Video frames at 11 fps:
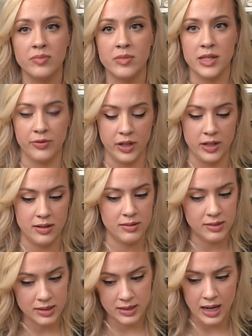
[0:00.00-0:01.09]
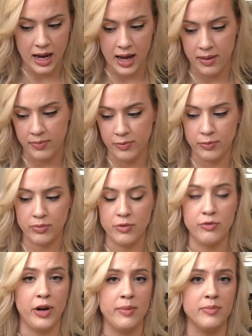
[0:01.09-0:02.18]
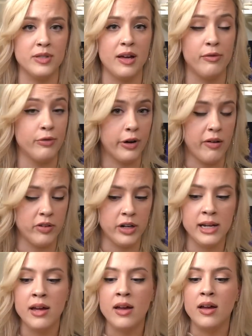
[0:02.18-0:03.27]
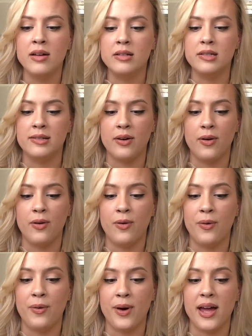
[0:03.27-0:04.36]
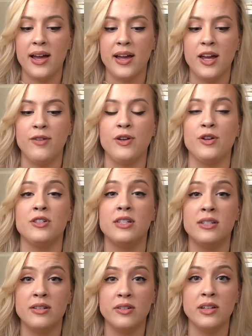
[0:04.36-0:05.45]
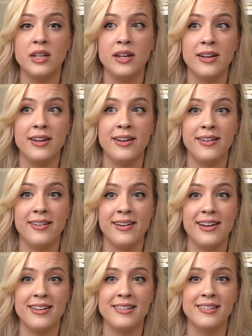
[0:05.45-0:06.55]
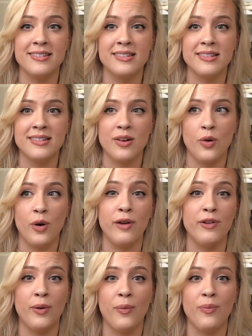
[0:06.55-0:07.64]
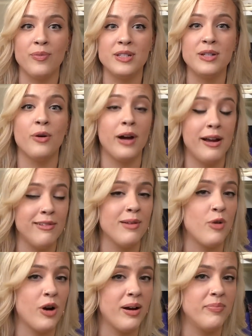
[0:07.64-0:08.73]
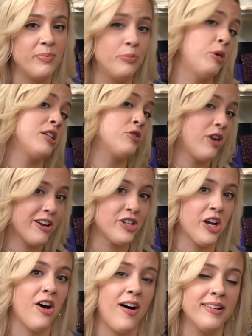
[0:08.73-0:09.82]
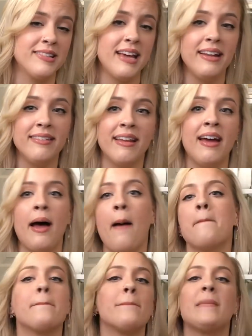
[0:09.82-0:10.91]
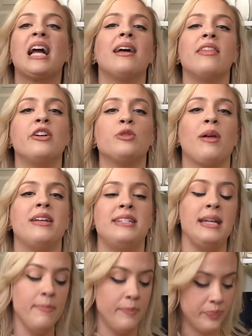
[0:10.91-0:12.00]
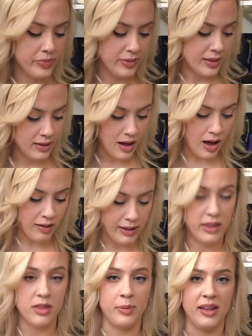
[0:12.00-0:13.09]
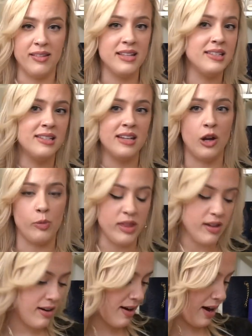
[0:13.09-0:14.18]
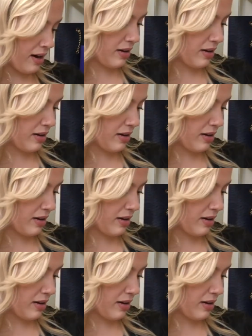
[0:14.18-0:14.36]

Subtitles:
different time frames of recovery. So if you're still curious, or if you're still craving more breast reduction content, there's plenty. I'll link the playlist. It'll be there. I don't